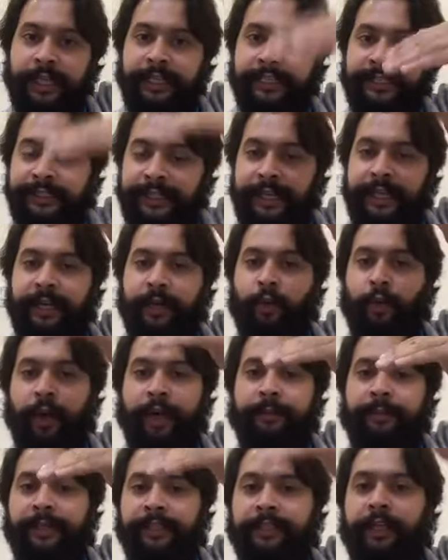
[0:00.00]
sync
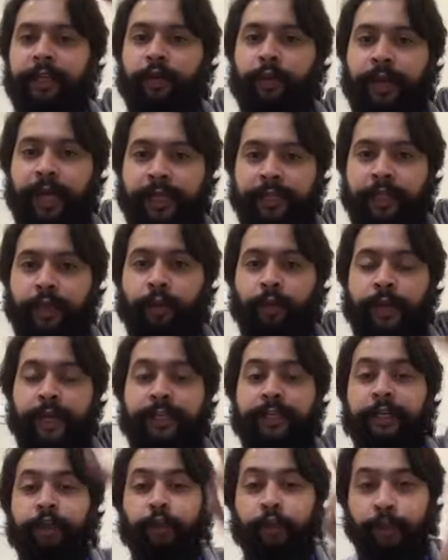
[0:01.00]
one muscle to another
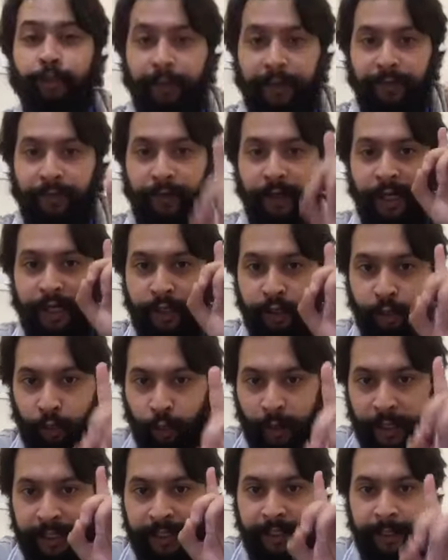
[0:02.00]
to finish
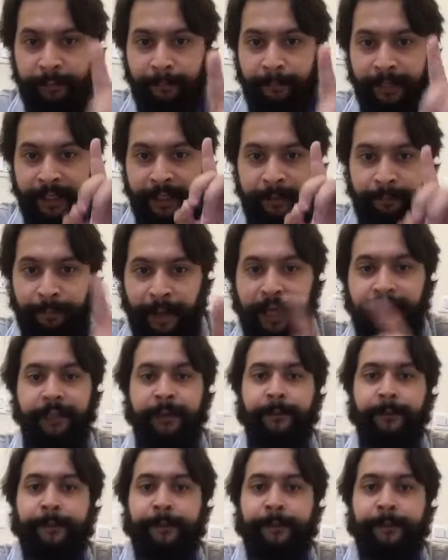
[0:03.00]
one complete pattern.